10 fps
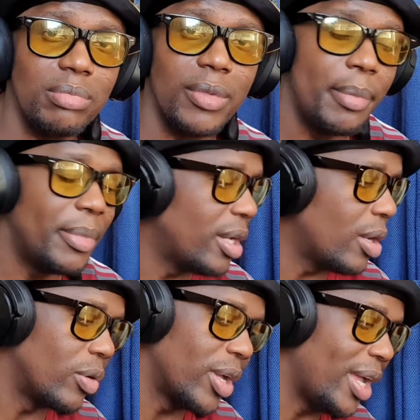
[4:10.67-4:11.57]
Let me
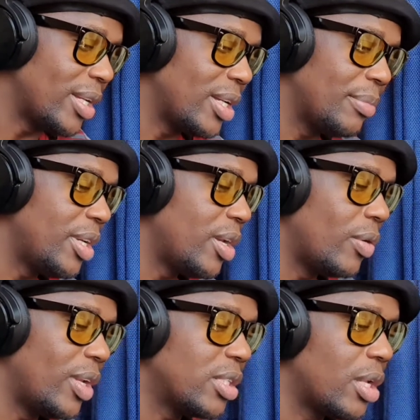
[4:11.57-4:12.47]
know, guys. Let me
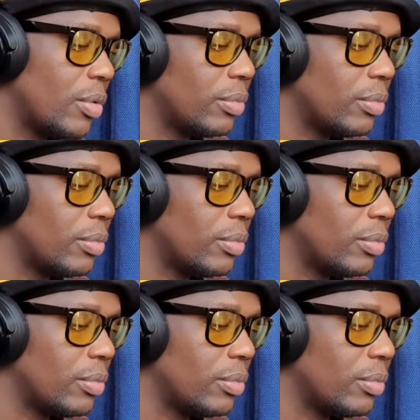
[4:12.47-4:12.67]
know. Let's go.